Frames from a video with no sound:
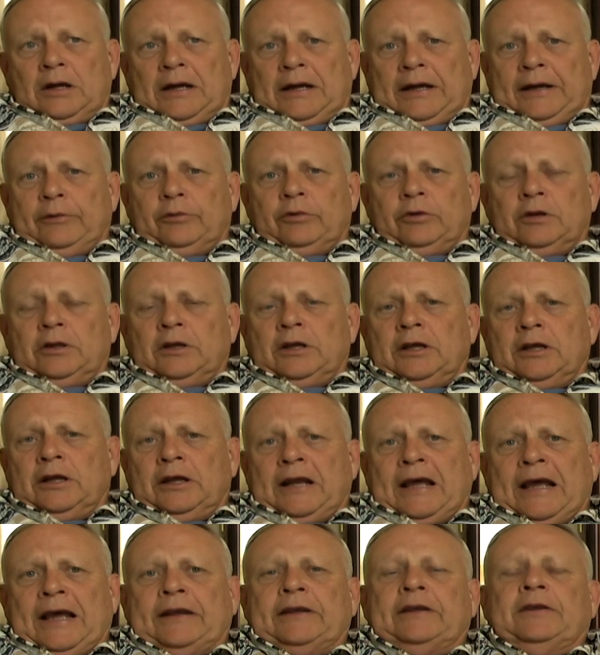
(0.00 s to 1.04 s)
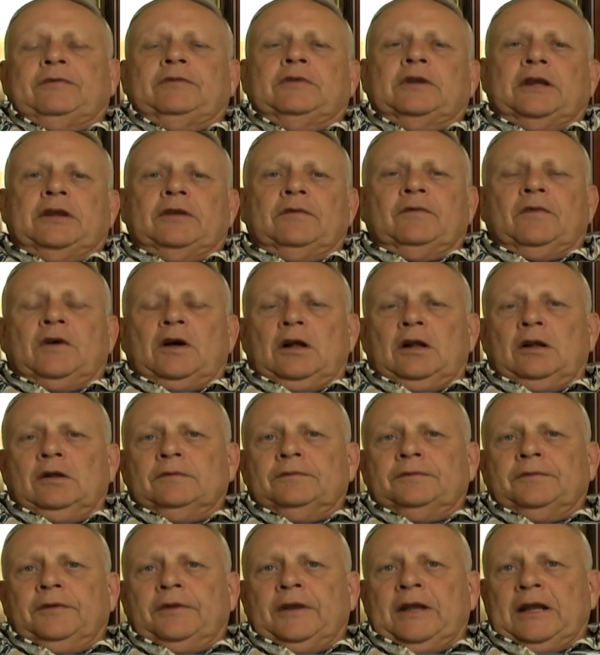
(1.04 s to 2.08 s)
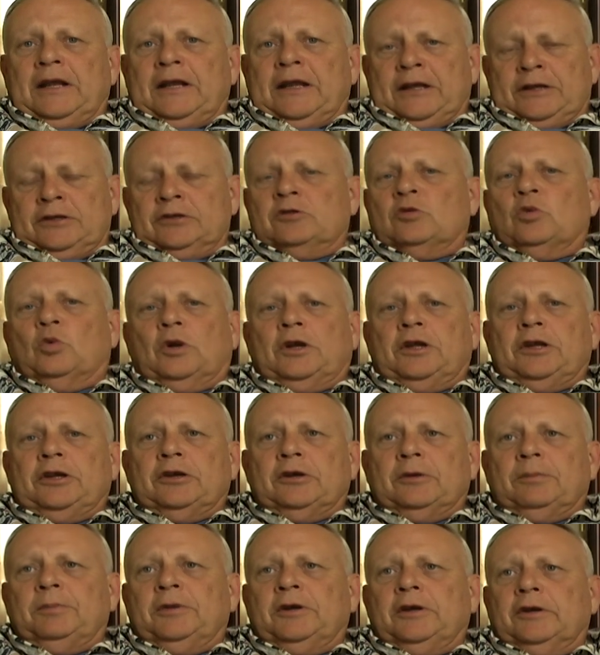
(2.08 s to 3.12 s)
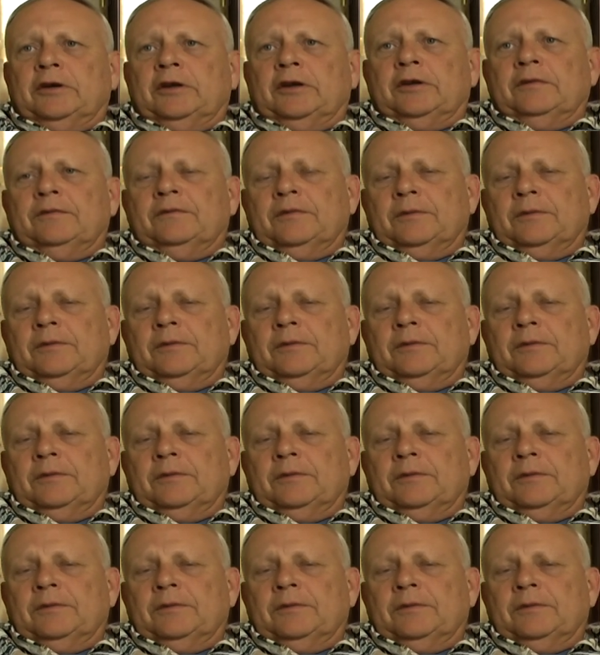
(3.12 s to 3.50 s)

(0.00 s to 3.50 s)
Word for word: I really got actively involved for that next 20-year period